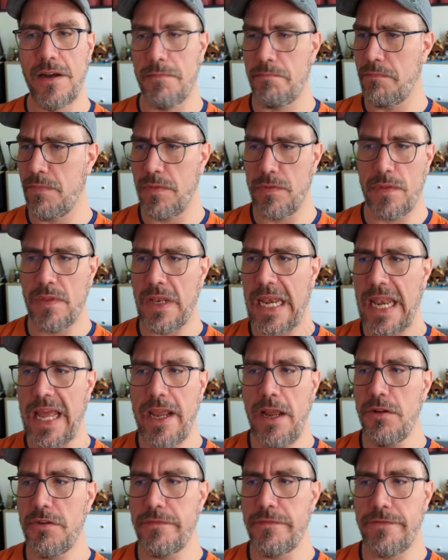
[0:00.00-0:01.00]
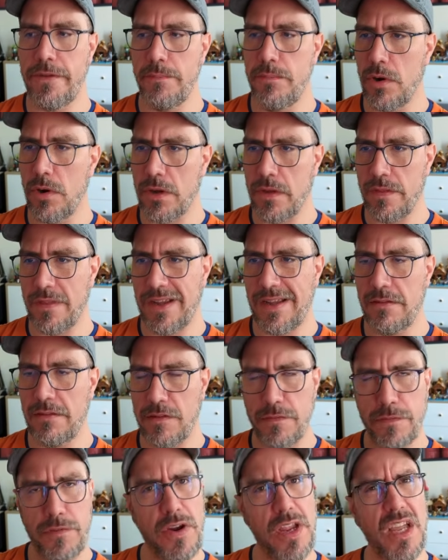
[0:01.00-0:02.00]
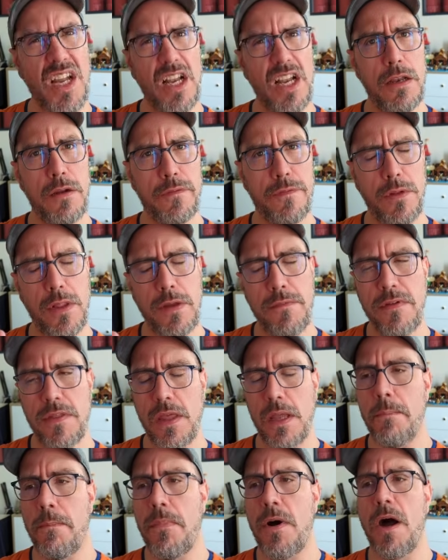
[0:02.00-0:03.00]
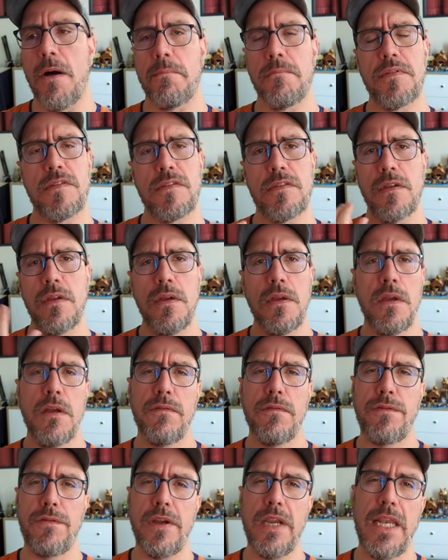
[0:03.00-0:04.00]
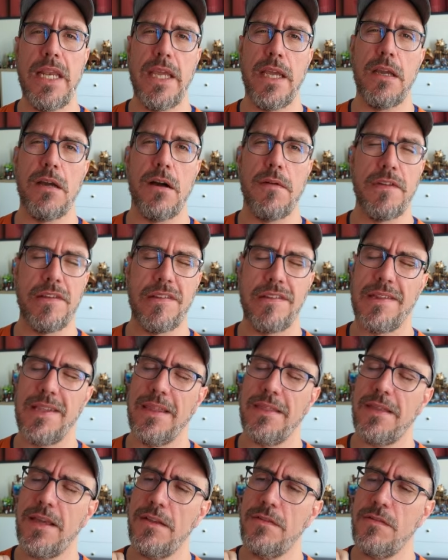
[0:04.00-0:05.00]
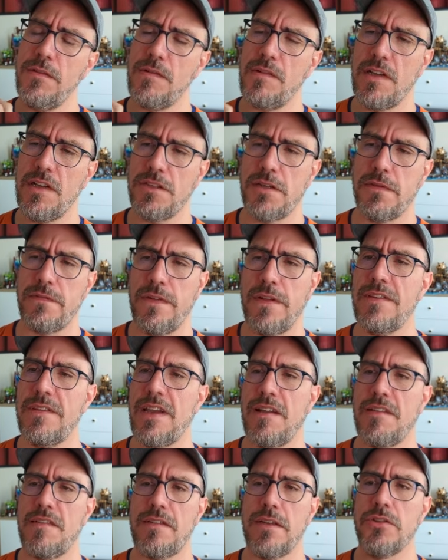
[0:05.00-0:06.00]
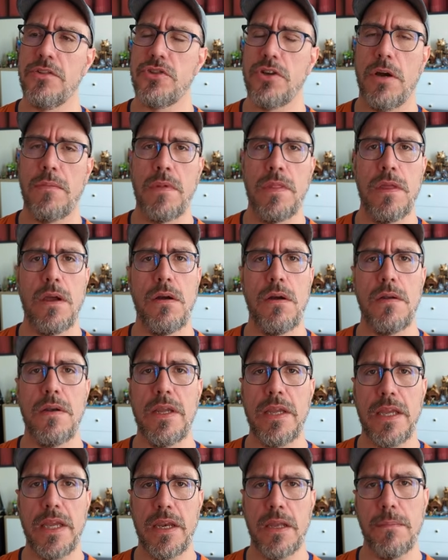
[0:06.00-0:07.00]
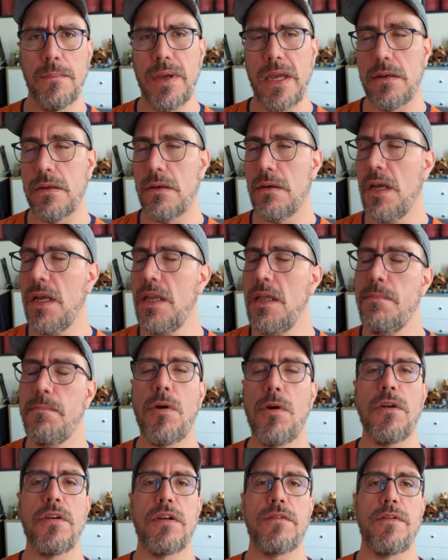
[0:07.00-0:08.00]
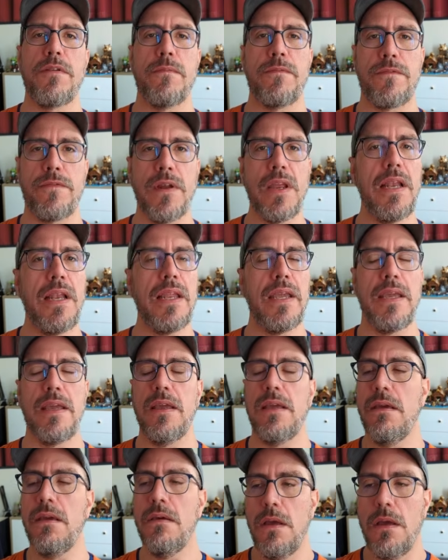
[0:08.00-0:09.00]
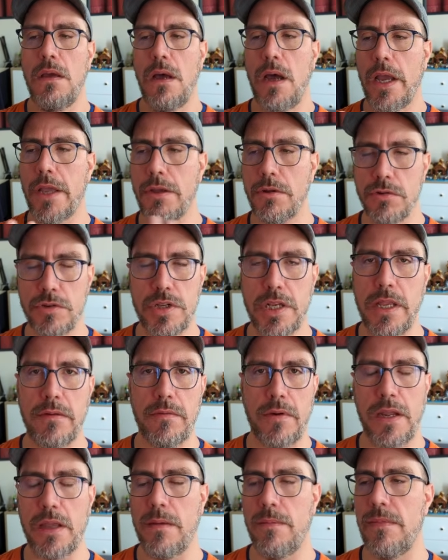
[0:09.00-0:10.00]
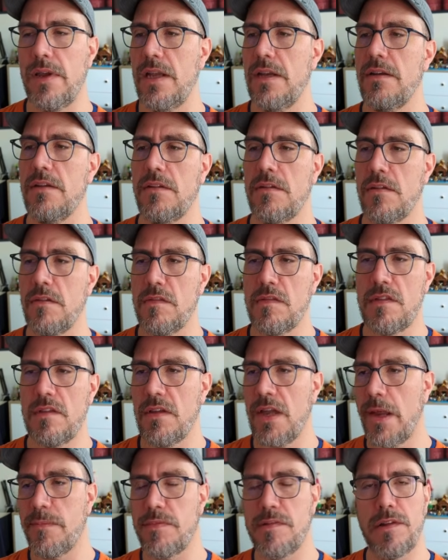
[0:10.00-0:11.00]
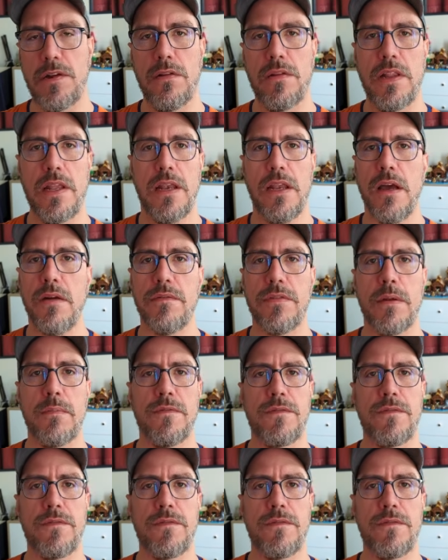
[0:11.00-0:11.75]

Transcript: The layout of the book, and it's very colorful. Everything pops. Free League, obviously, they do such a fantastic job, and they're only getting better. Any product from Free League, I usually recommend, because I absolutely love them.